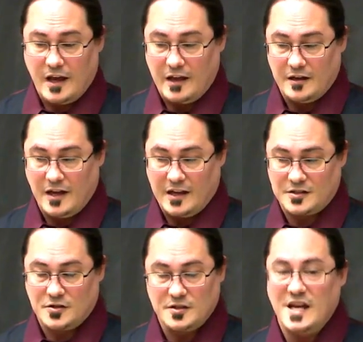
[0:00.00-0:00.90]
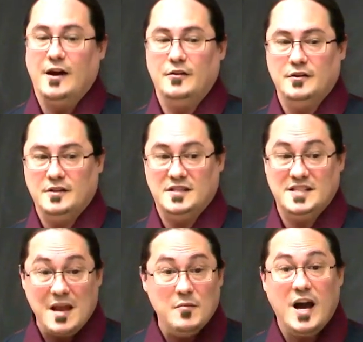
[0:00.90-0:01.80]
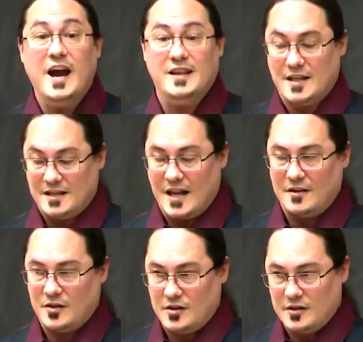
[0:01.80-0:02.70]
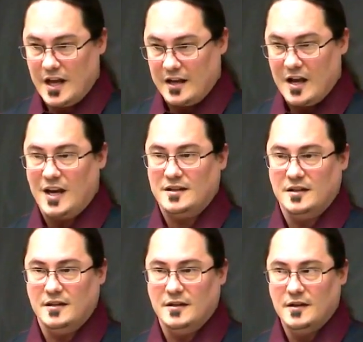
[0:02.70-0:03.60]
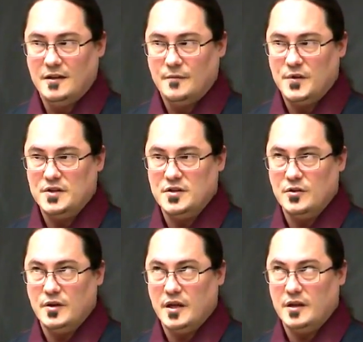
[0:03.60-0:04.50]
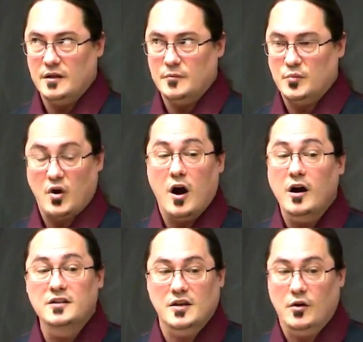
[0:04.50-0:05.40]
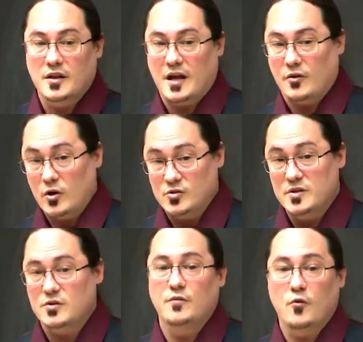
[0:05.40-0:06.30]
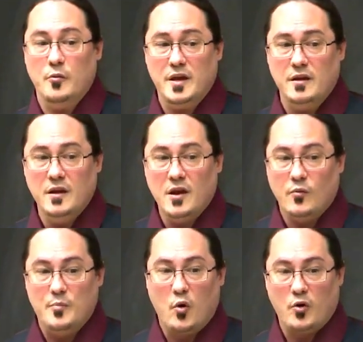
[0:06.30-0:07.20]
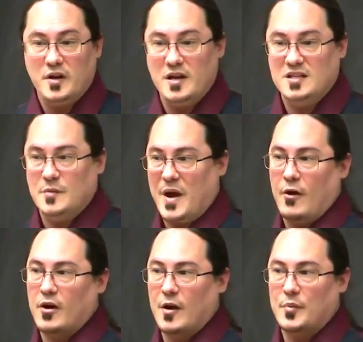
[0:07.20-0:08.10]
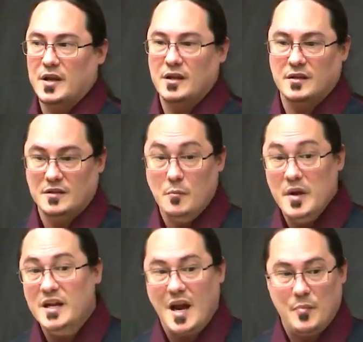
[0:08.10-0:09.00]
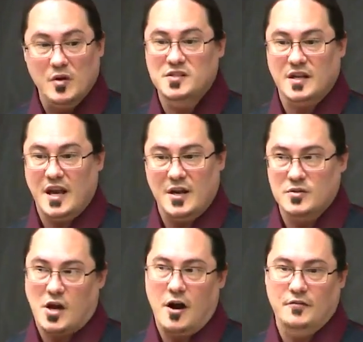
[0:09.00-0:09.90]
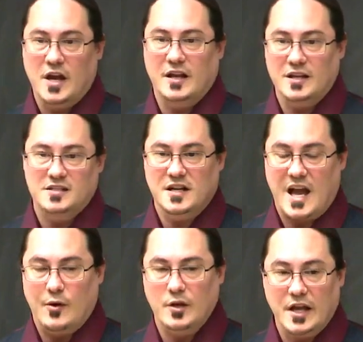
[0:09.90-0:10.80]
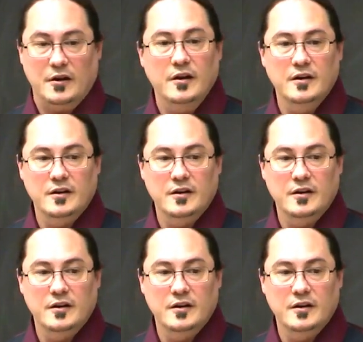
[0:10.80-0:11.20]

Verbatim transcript: And as it turns out, the same guy that, that, that got the, the dude in Prague to go to that grocery store for me reported it to the power company the minute I posted it, and it was offline less than an hour later.